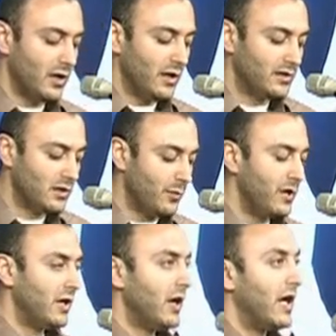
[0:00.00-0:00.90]
is
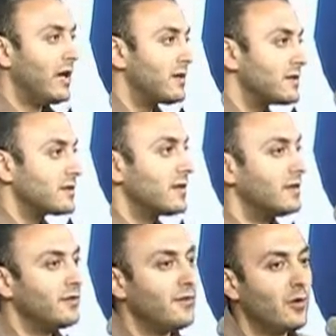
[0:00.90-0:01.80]
coming at us in
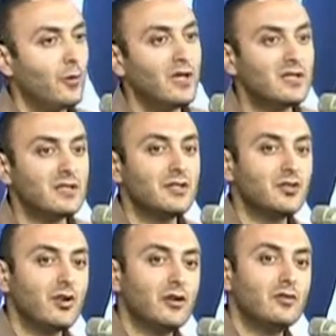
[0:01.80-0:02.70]
different ways because he's
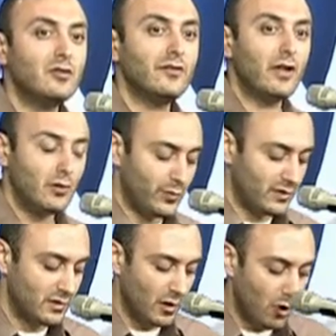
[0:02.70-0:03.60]
trying to develop us.